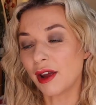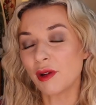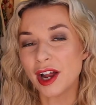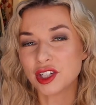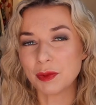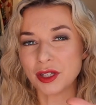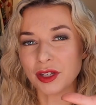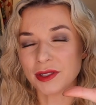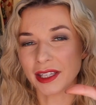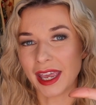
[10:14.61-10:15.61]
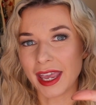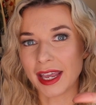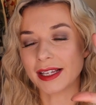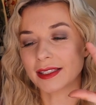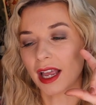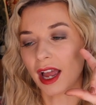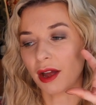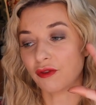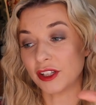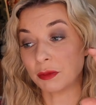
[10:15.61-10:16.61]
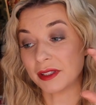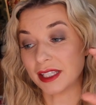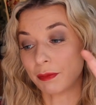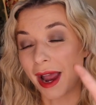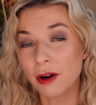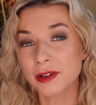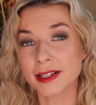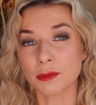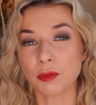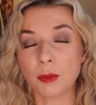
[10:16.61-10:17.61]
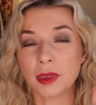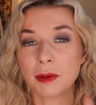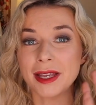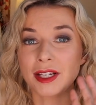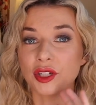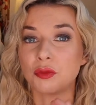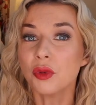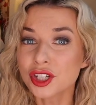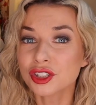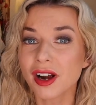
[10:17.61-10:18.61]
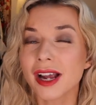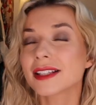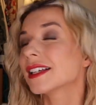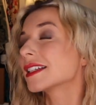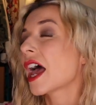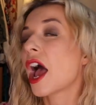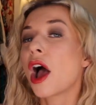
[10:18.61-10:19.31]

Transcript: have actually been using his um, vitamin C powders and popping them into moisturizers.